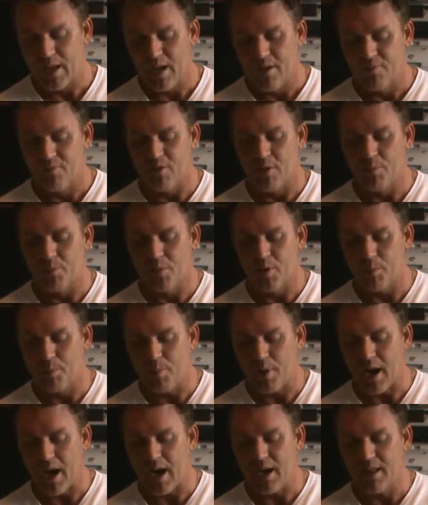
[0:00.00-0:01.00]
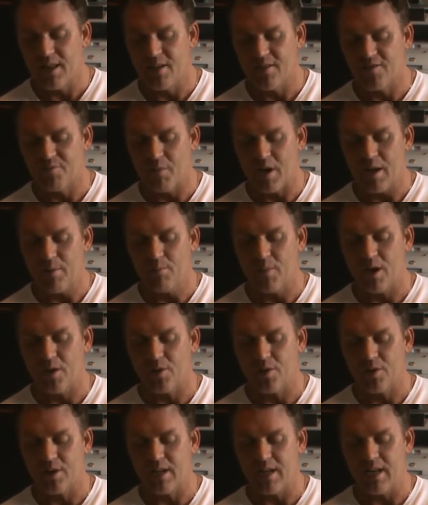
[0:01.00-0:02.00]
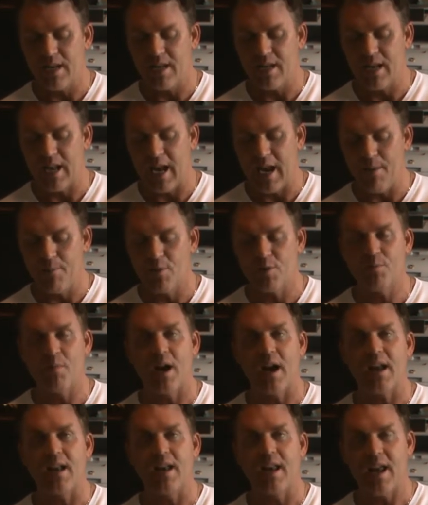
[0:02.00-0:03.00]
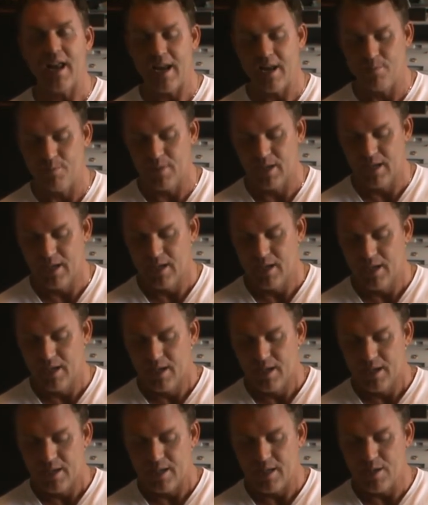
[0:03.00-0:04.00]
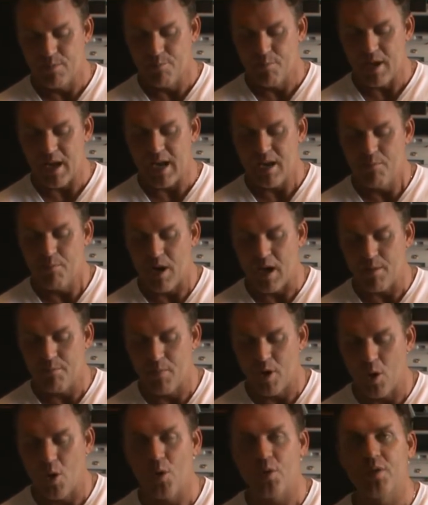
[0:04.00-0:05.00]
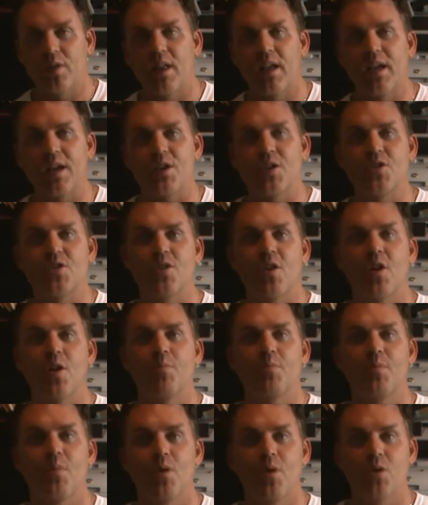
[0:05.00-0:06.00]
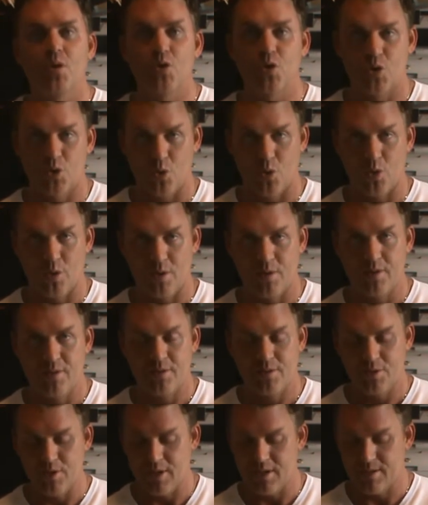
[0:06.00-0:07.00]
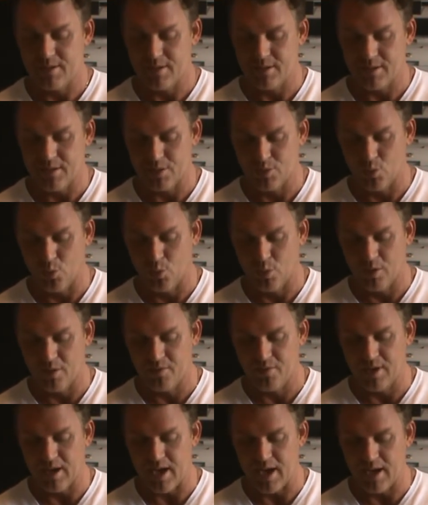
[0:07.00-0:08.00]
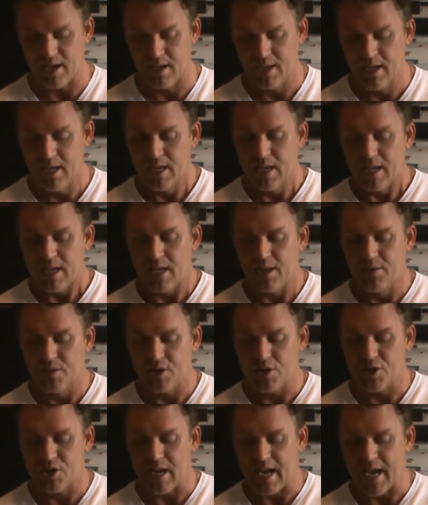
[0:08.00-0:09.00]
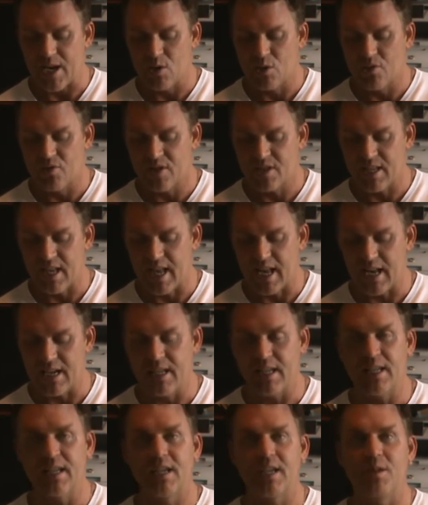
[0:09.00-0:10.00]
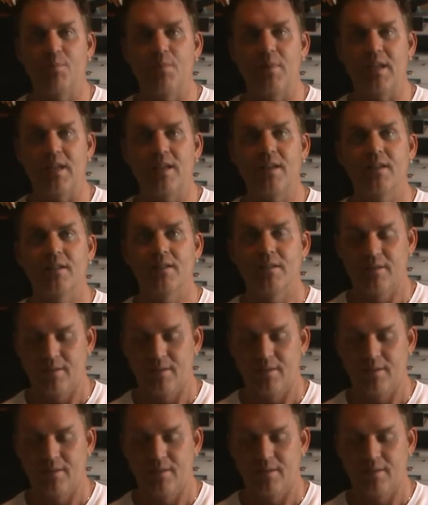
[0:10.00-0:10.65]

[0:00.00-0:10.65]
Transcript: from the body of my mother he named my name. He made my mouth like a sharp sword. Jesus is the word of God. In the shadow of his hand he hid me.